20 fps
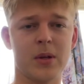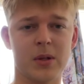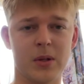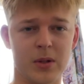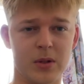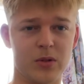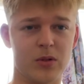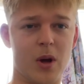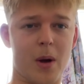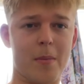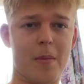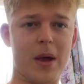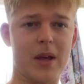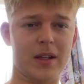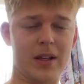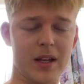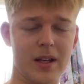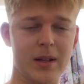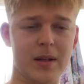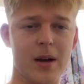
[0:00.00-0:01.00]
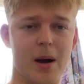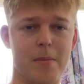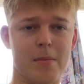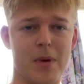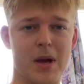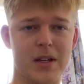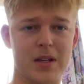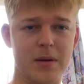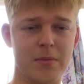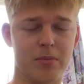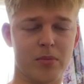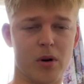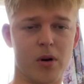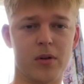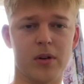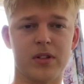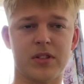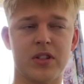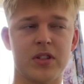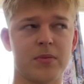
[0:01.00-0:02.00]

So I'm making progress.